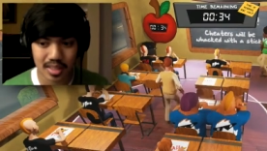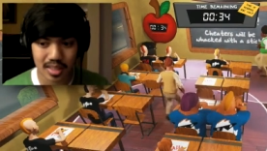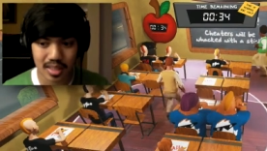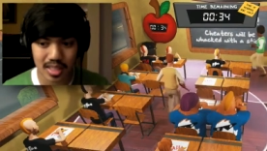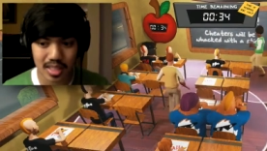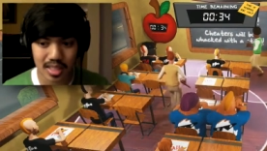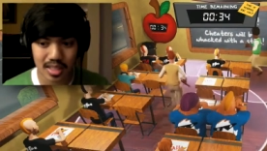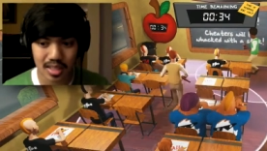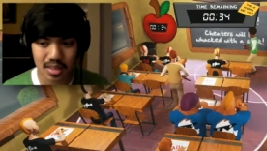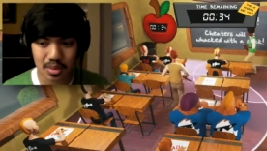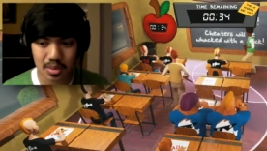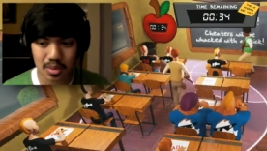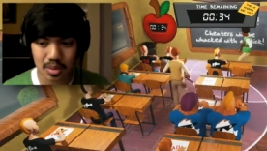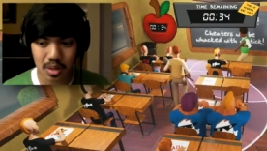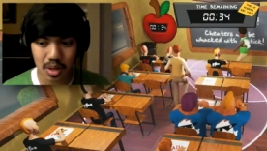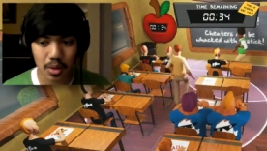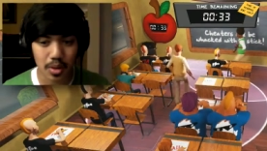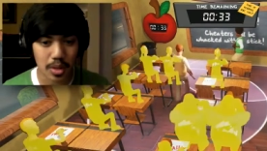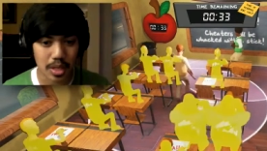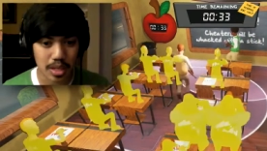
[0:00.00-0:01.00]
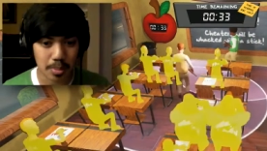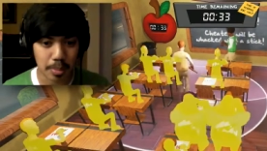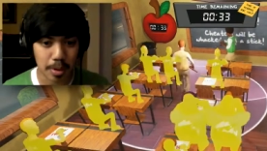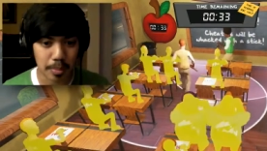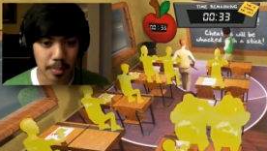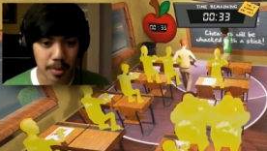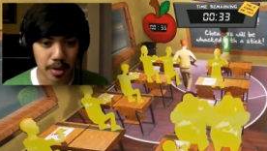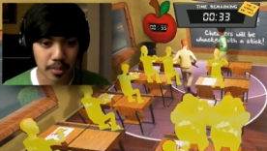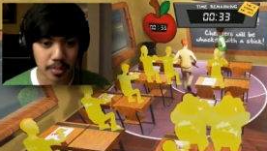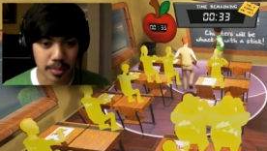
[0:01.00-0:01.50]
Can he still... Oh, he can
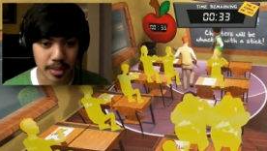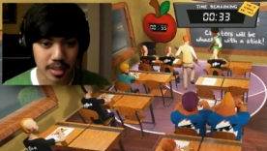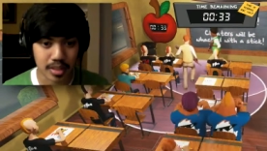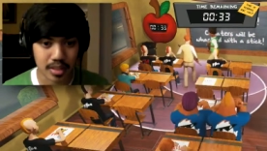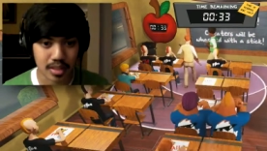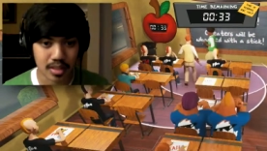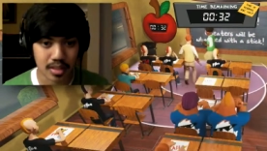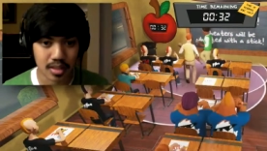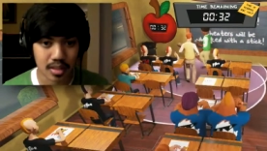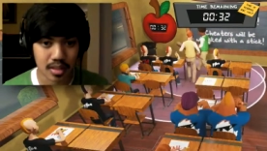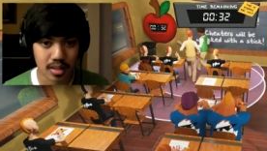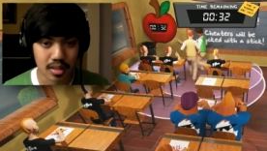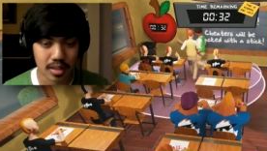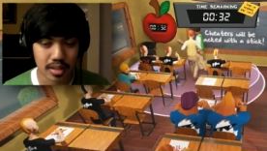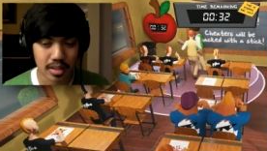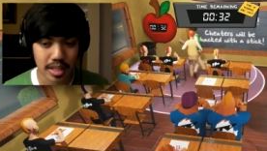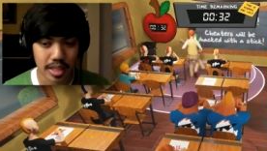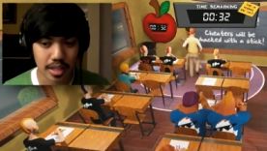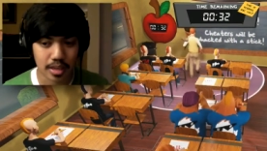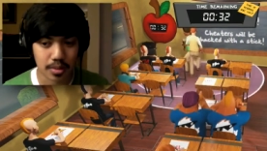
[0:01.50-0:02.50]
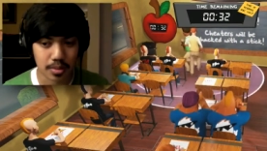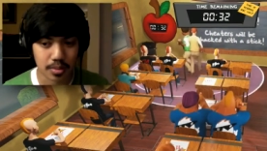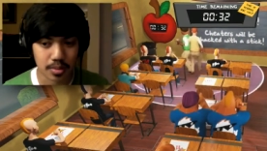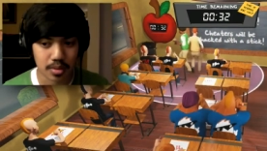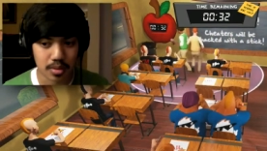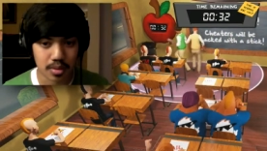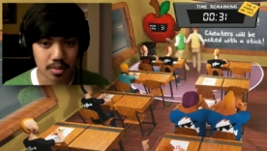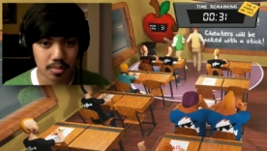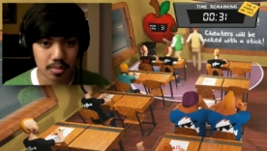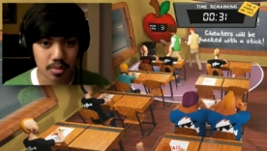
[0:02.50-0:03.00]
paper airplane. Okay, go.
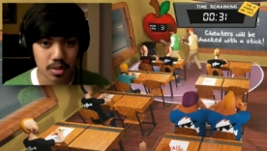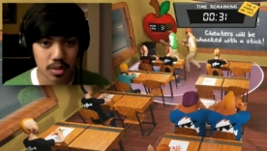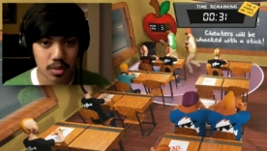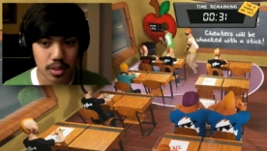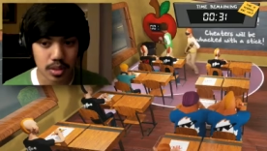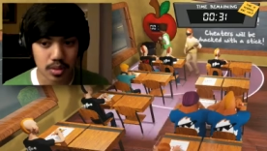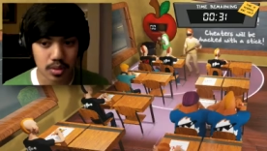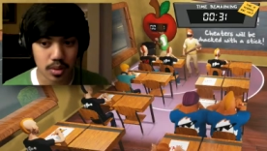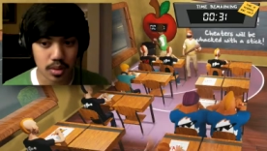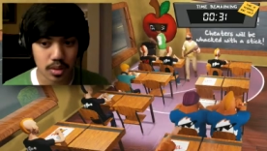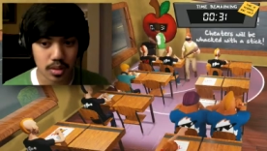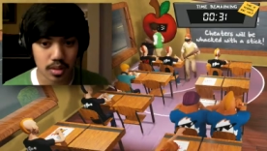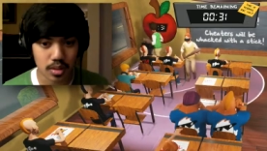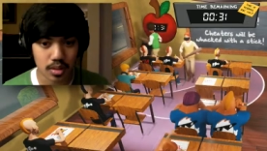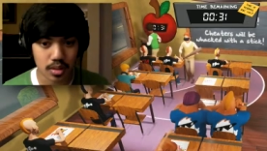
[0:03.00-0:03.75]
Do it, do it.